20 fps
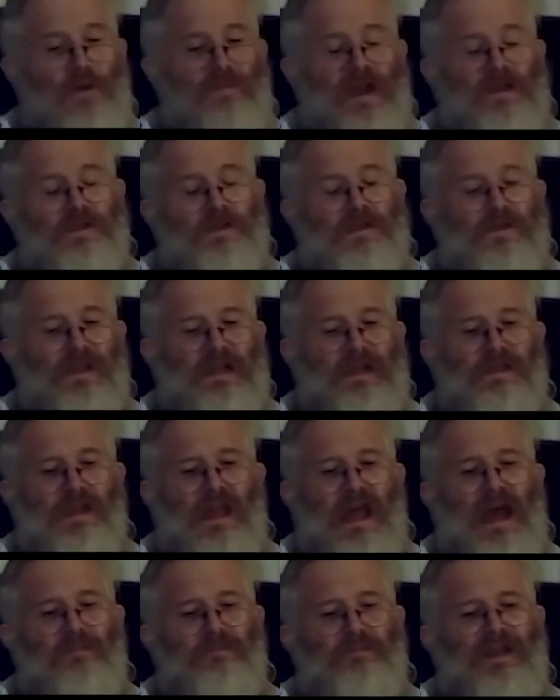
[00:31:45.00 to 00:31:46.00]
what? That's
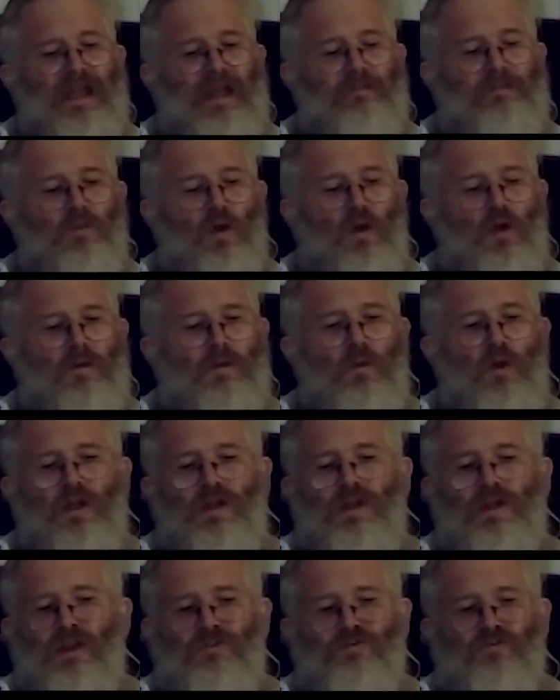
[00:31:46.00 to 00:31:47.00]
happening in more and
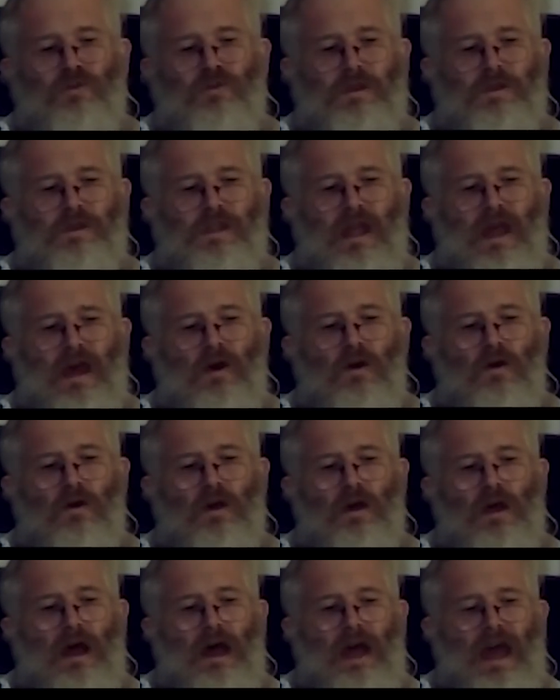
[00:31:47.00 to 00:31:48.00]
more countries now.
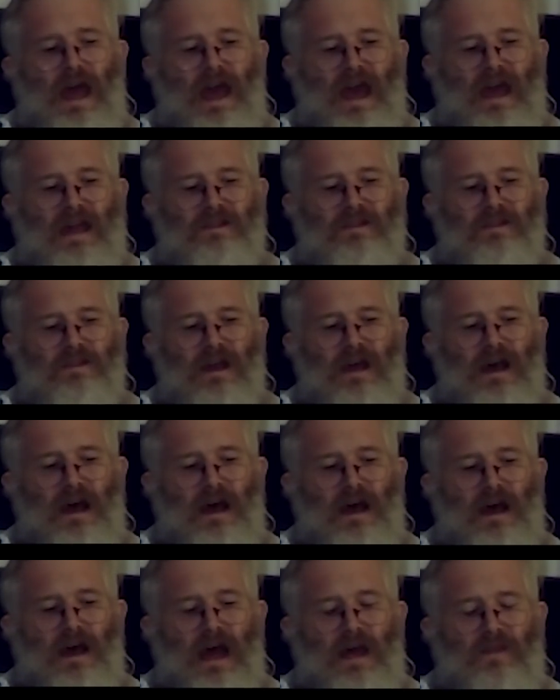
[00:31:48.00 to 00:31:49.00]
And
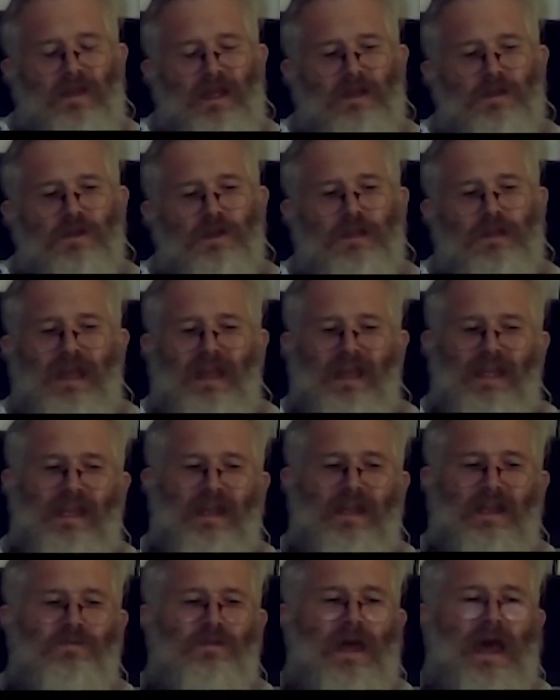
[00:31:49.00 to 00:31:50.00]
I think it's going to
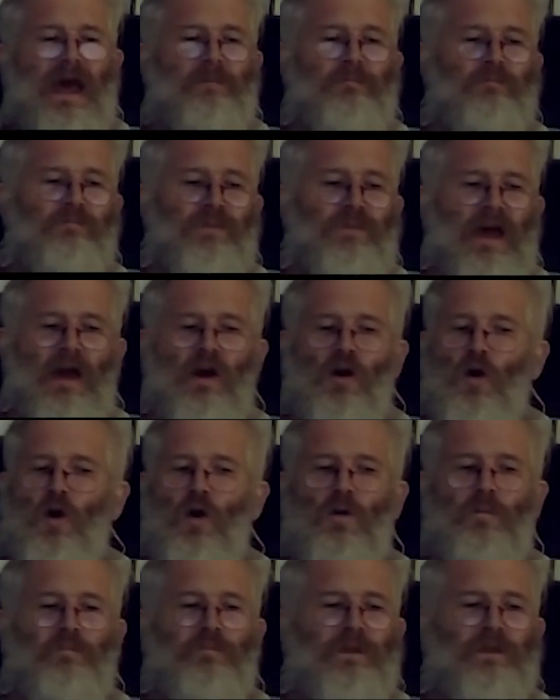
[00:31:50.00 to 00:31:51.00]
hit that
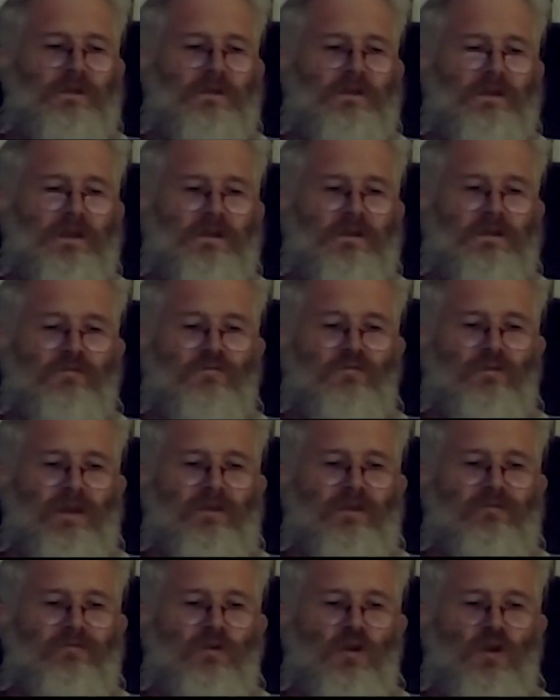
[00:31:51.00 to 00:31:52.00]
whole business of
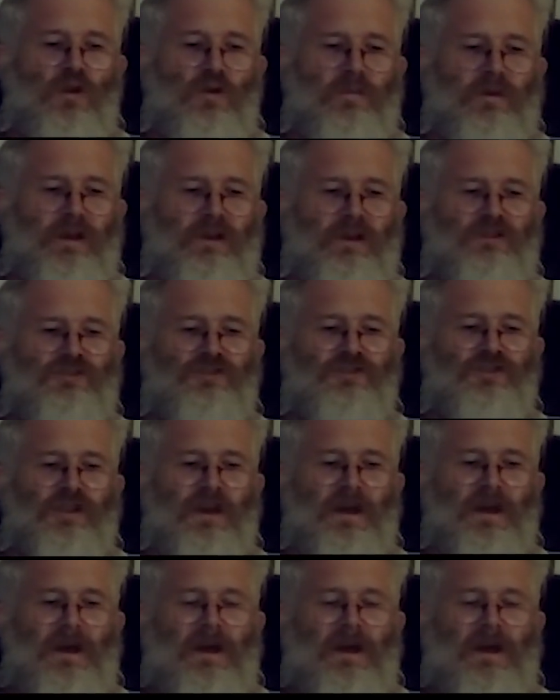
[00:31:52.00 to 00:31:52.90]
refurbished.